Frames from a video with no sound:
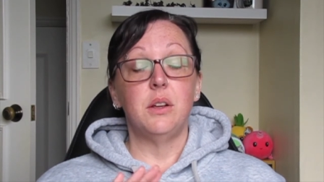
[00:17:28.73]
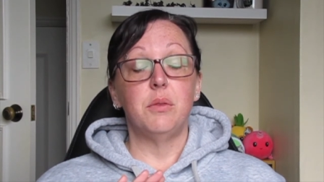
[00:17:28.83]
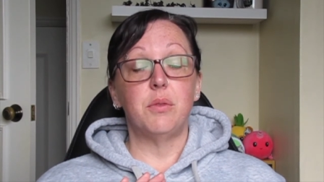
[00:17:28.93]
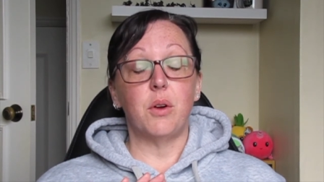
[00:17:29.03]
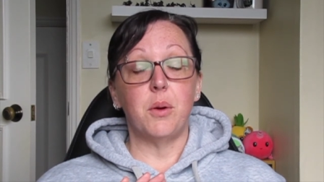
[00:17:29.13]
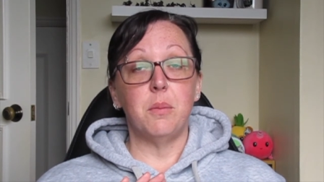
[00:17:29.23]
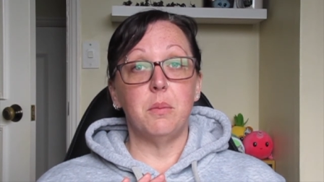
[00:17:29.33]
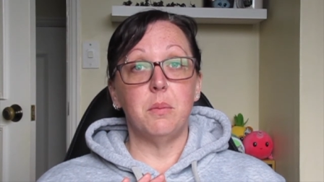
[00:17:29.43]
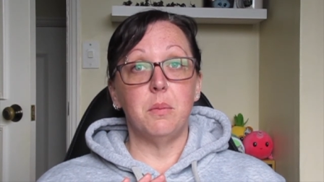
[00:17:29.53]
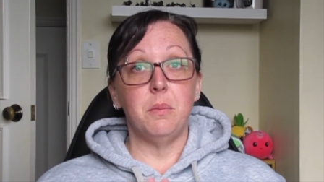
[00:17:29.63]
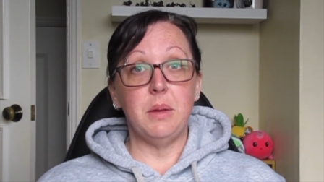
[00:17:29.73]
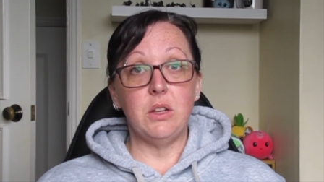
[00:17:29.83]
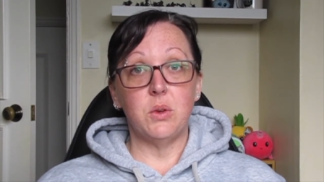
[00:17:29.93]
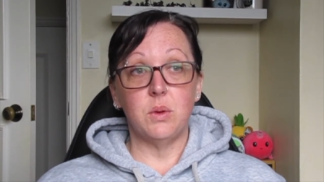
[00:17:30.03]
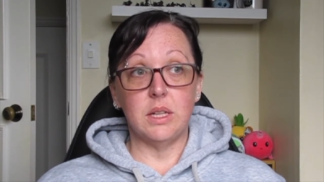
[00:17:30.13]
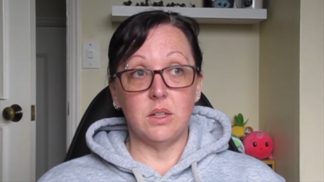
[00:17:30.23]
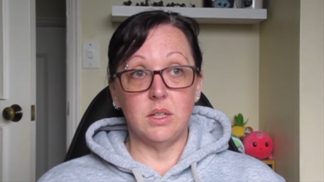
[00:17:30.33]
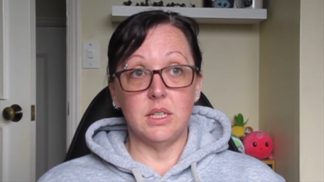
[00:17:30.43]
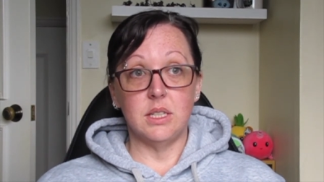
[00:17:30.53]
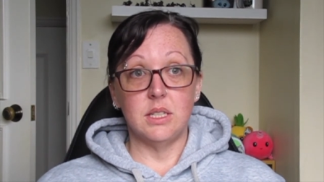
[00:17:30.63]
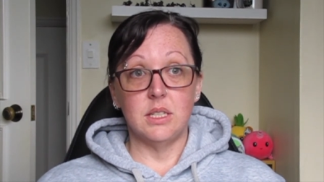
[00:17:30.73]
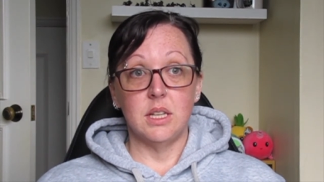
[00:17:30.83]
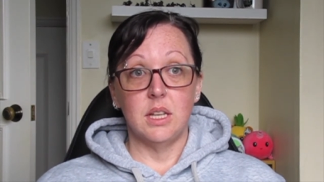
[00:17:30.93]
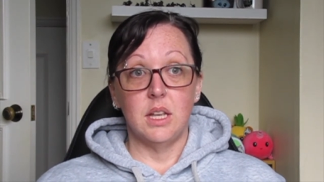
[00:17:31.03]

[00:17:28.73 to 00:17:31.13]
from mental illness